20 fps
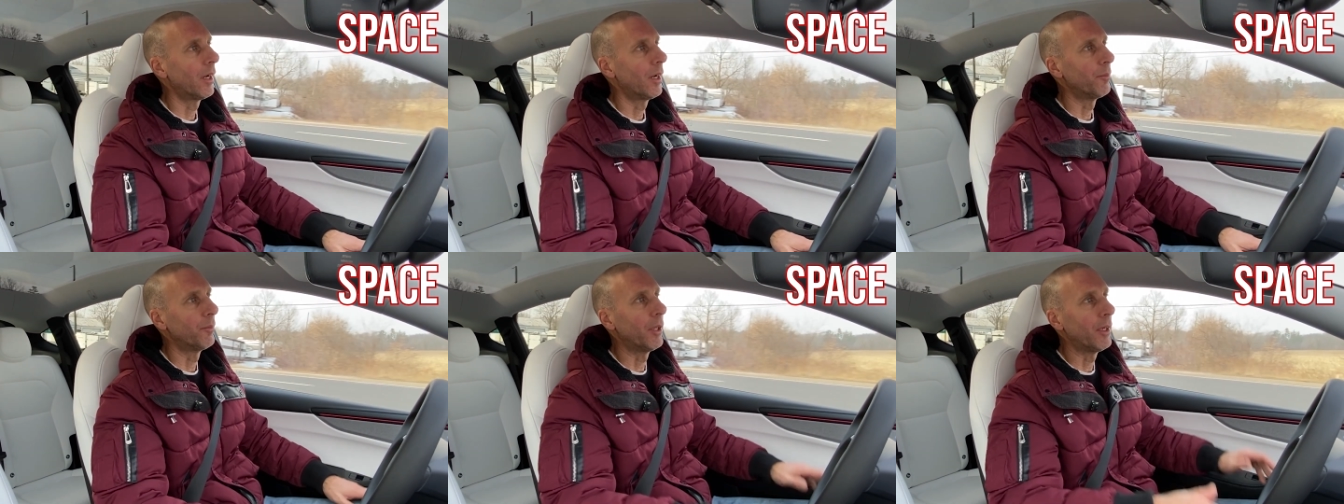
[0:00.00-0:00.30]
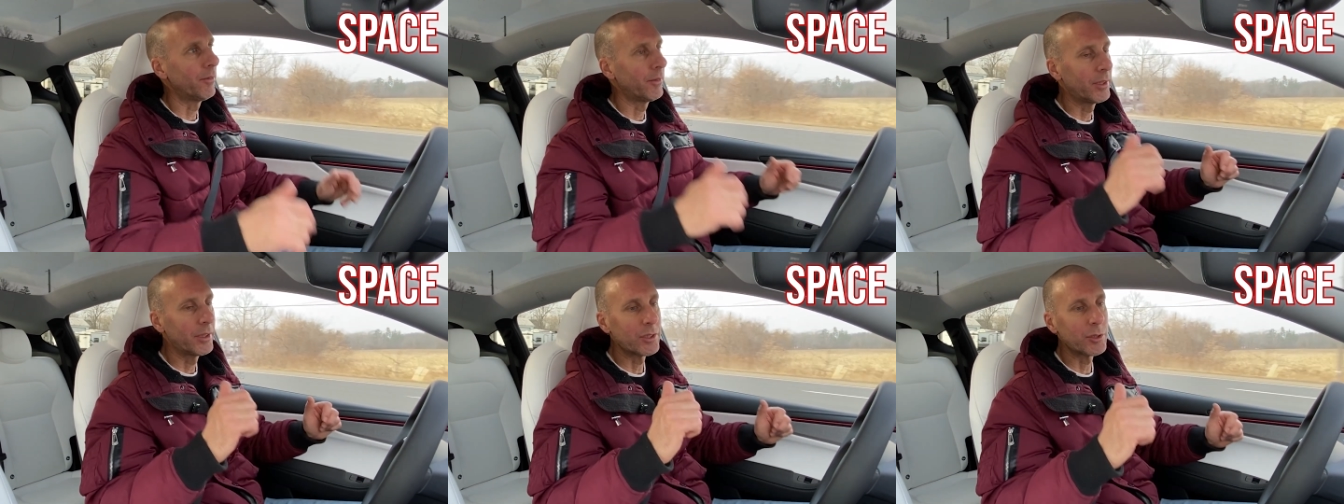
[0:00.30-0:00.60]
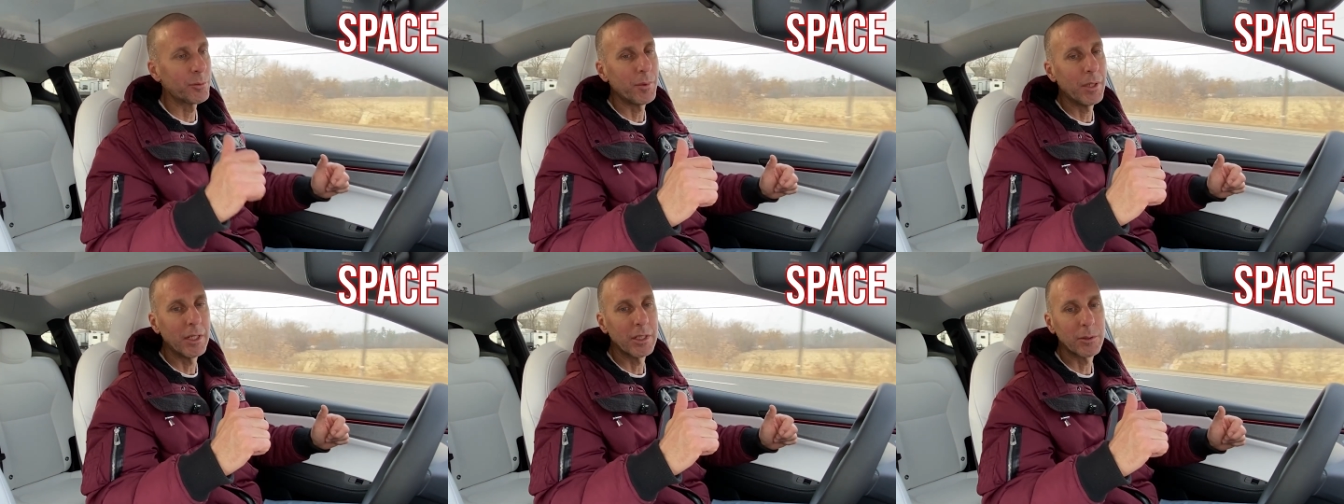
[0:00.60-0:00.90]
I'm loving the
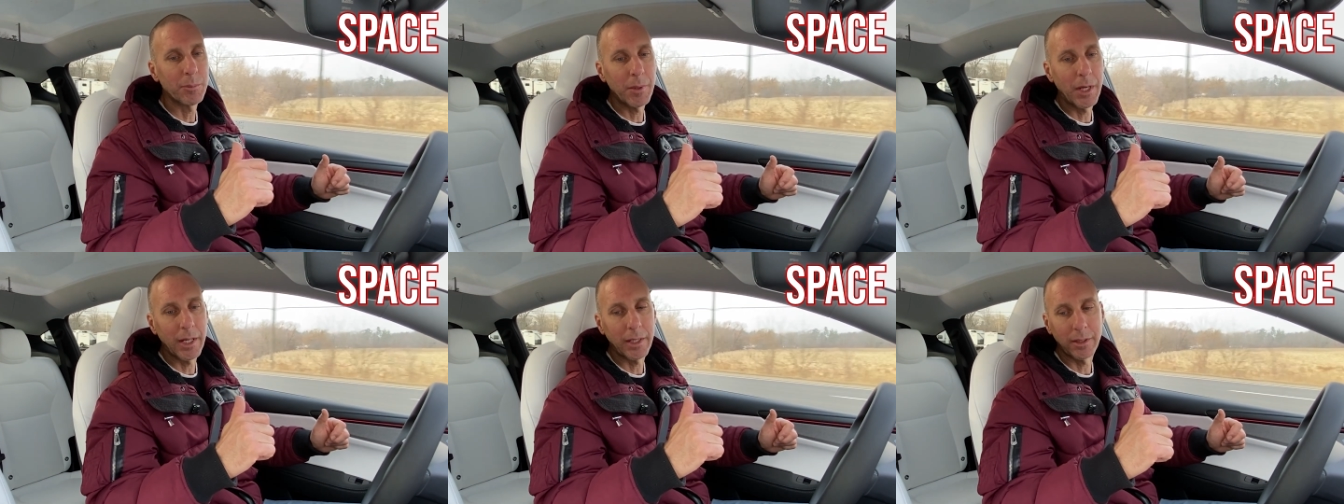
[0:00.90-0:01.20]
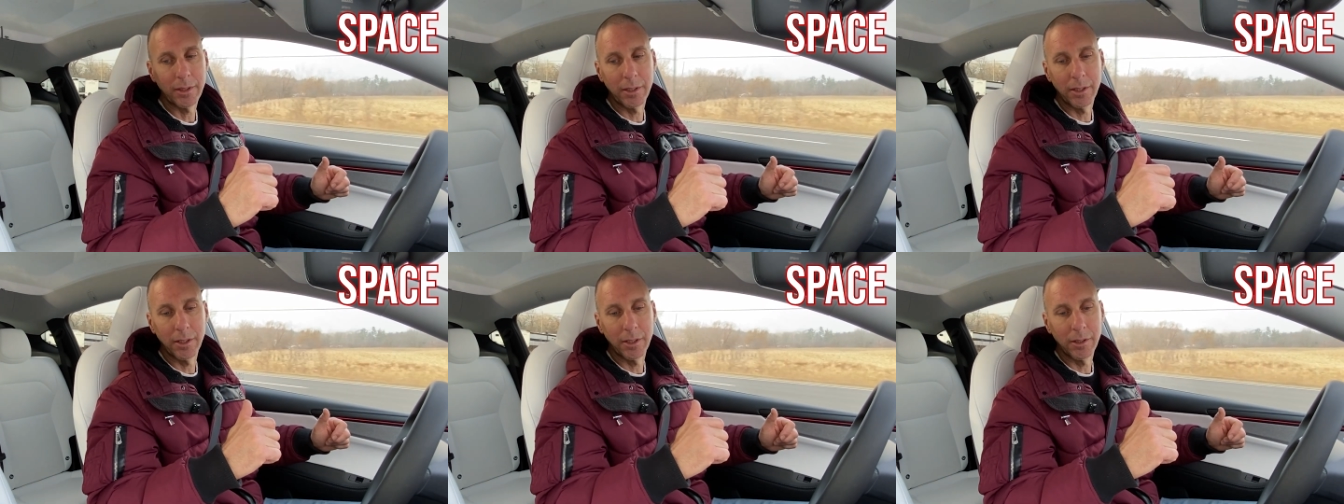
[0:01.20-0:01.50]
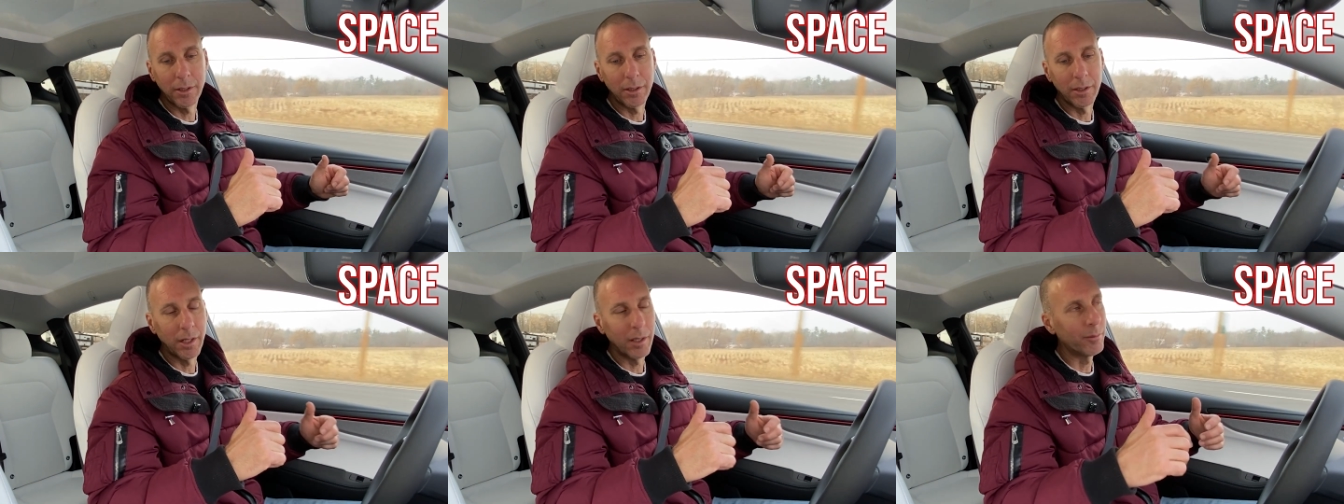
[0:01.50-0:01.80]
space back
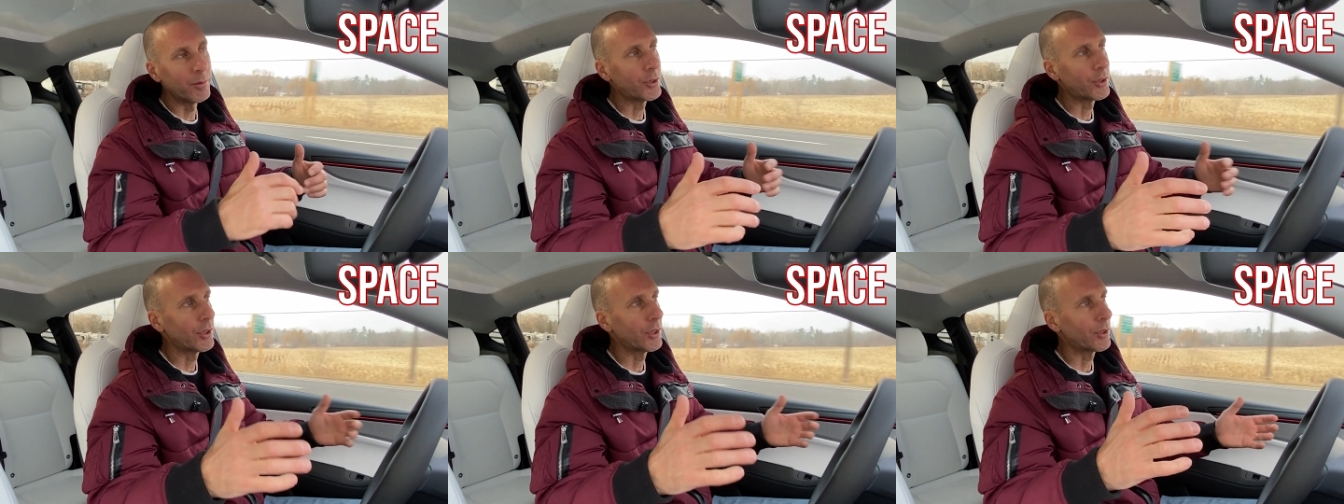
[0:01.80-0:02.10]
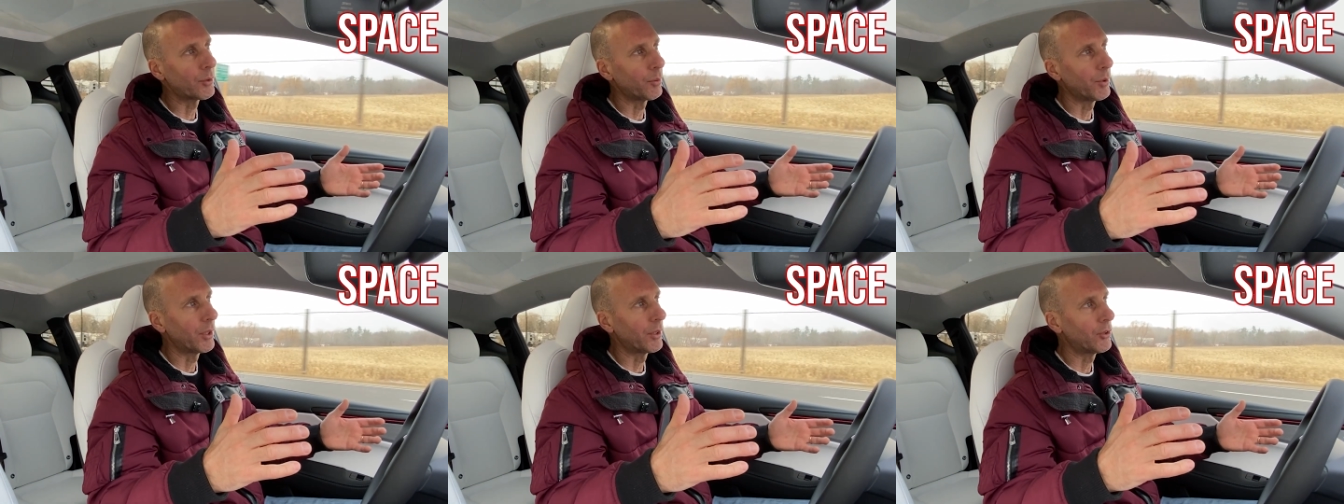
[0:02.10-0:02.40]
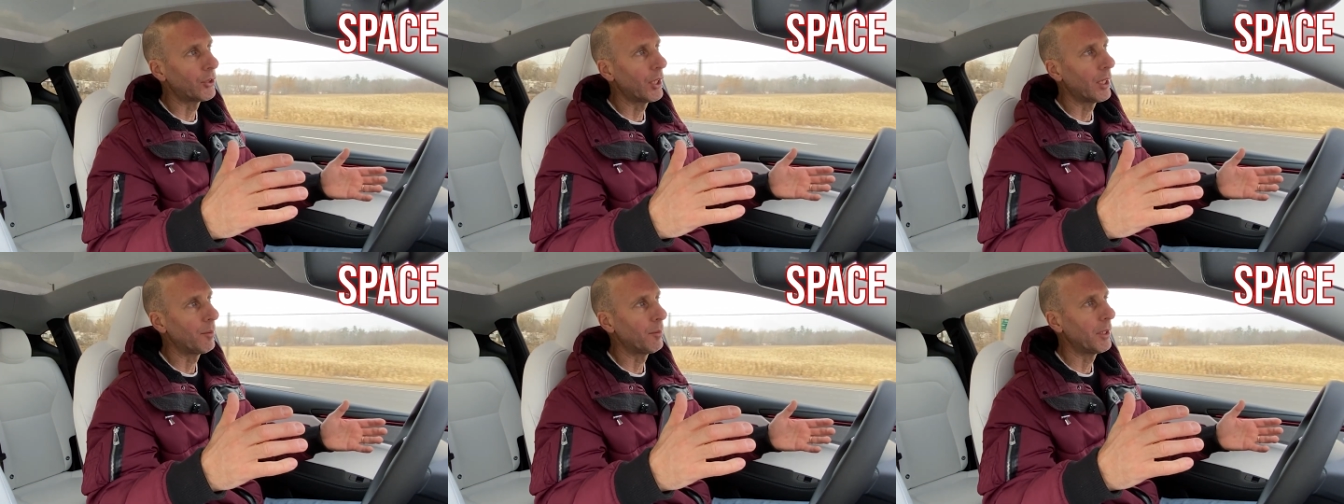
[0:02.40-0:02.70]
there. I was just with
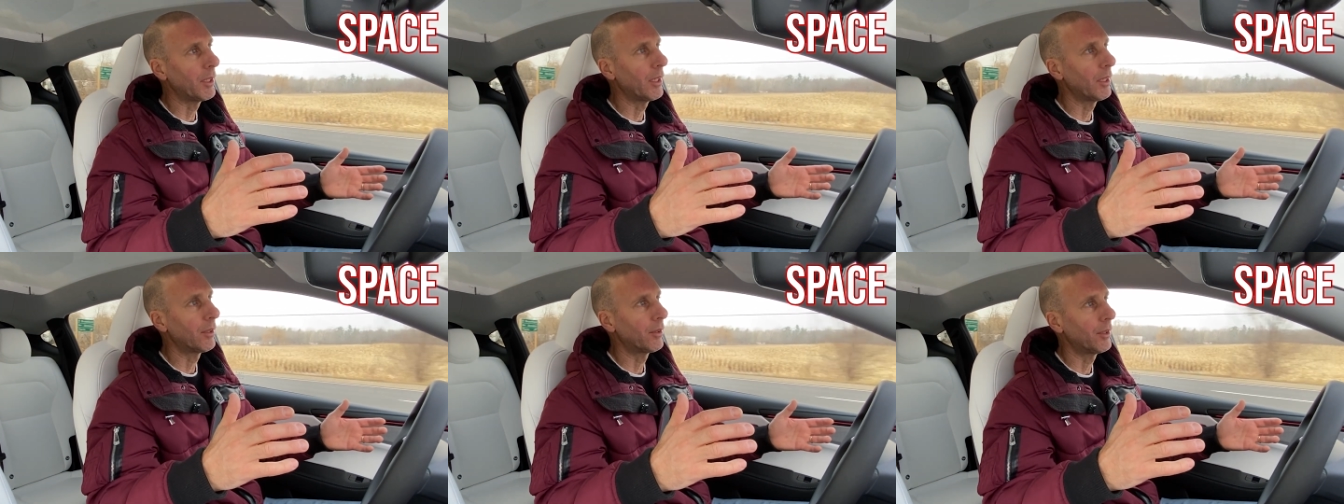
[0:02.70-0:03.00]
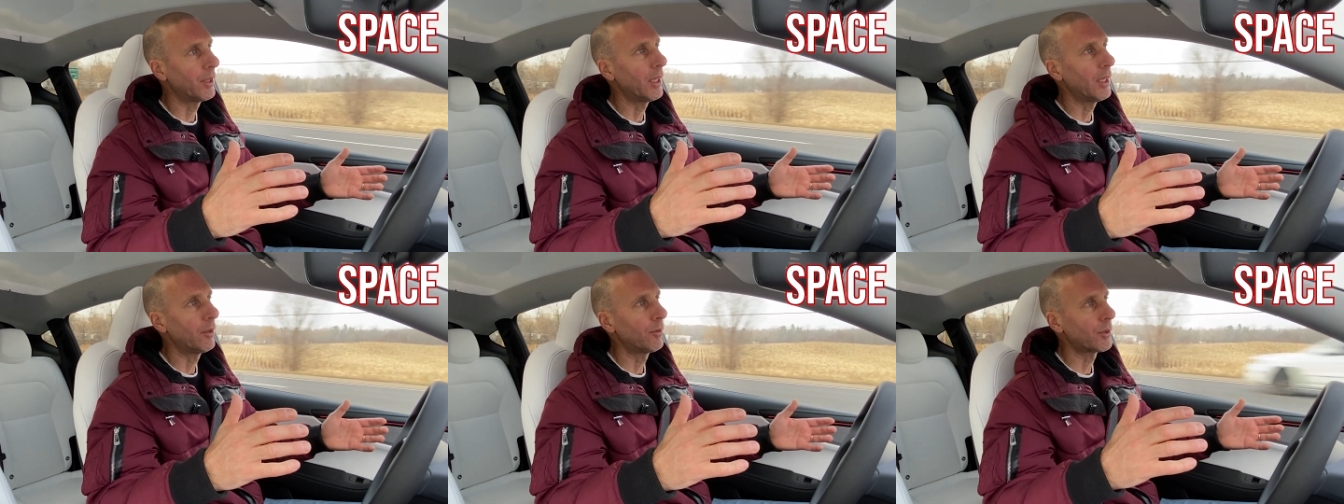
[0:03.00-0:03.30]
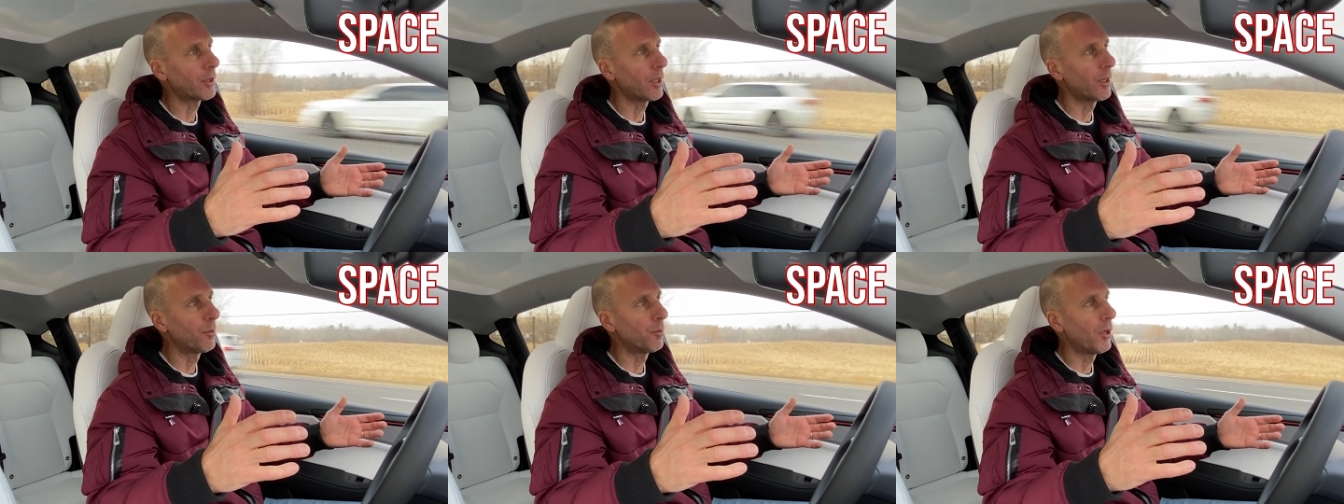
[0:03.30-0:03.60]
Jamie the other day, who's
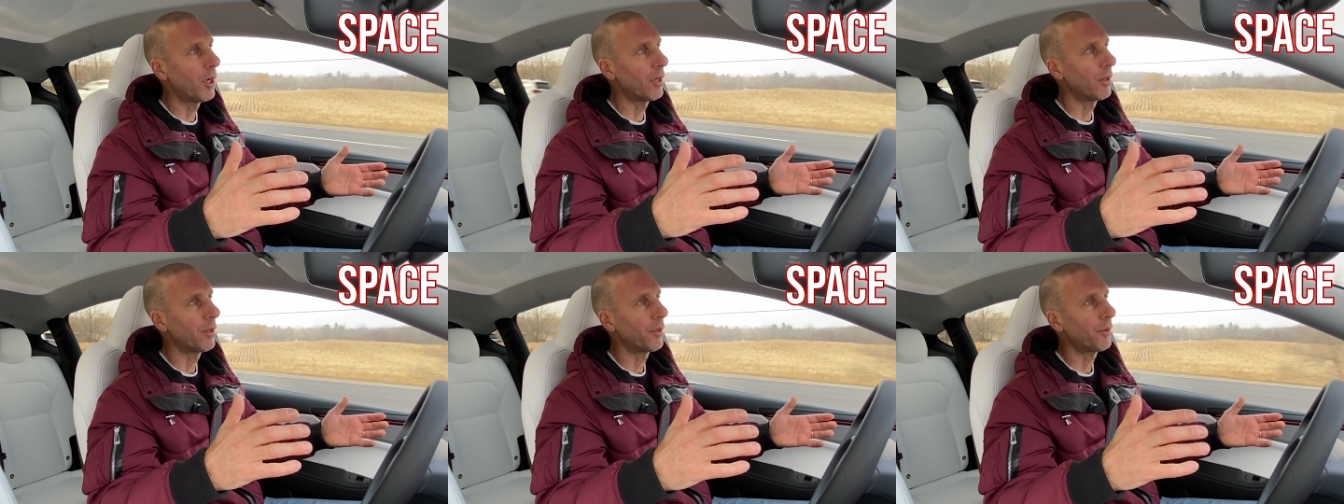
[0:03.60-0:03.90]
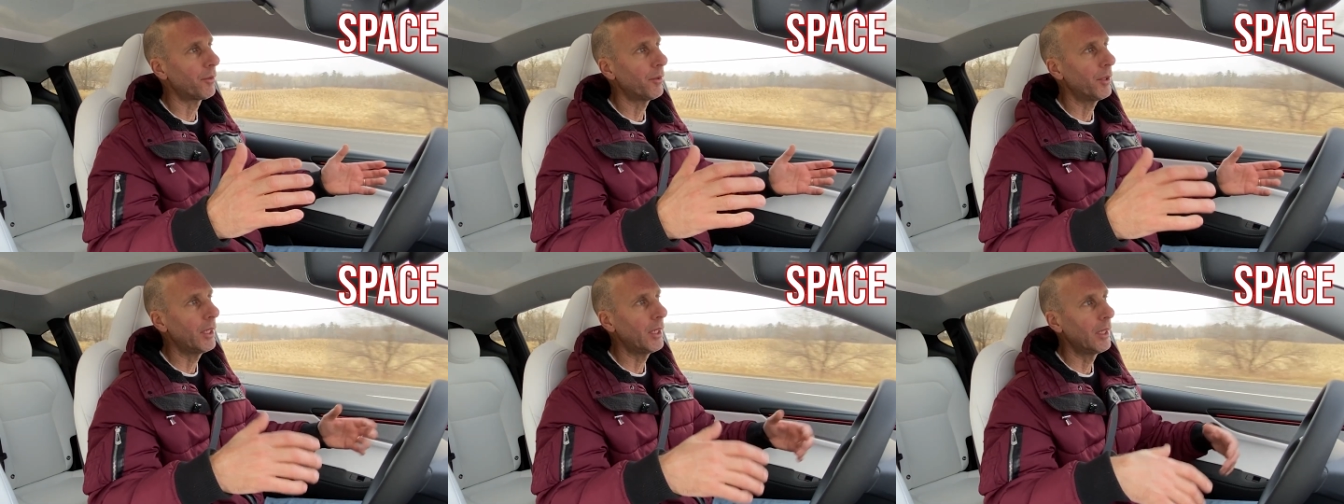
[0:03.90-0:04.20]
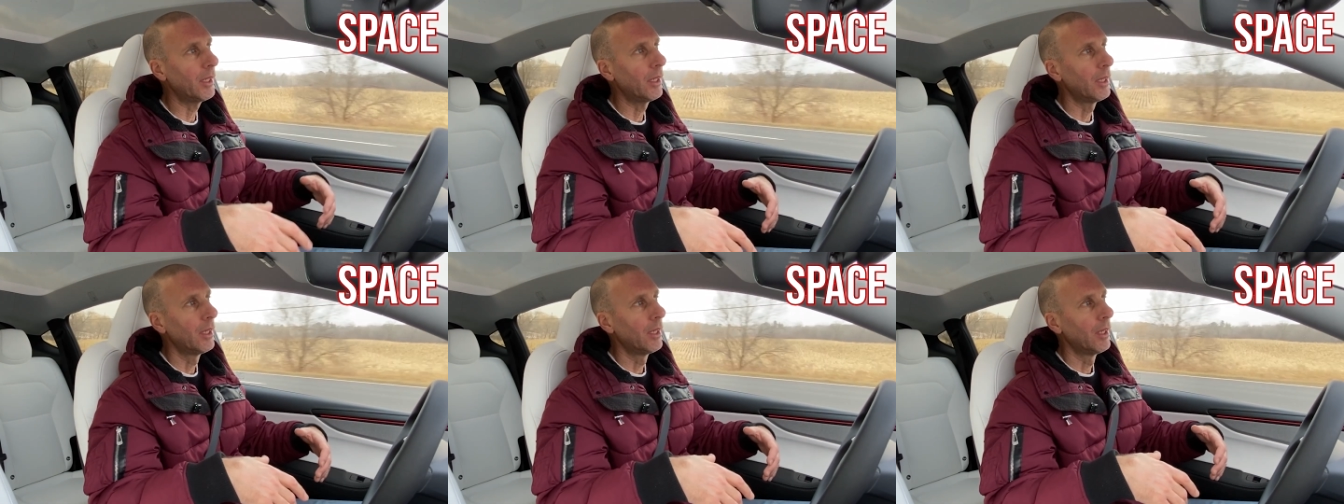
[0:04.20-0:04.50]
got a Model 3,